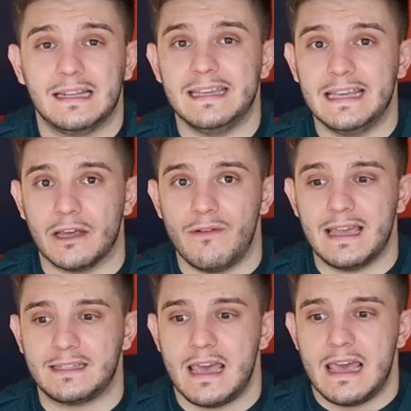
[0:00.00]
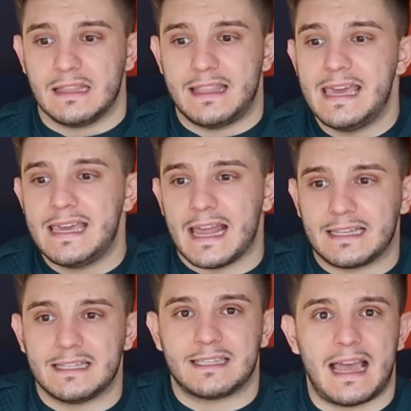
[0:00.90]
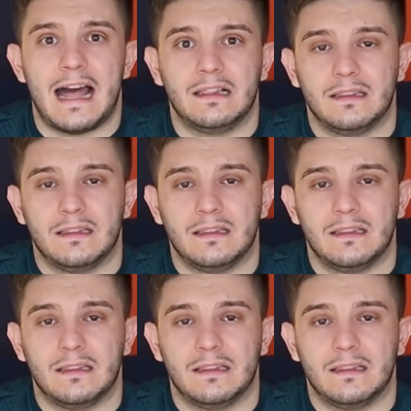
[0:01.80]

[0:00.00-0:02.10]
dealer is, they get to sell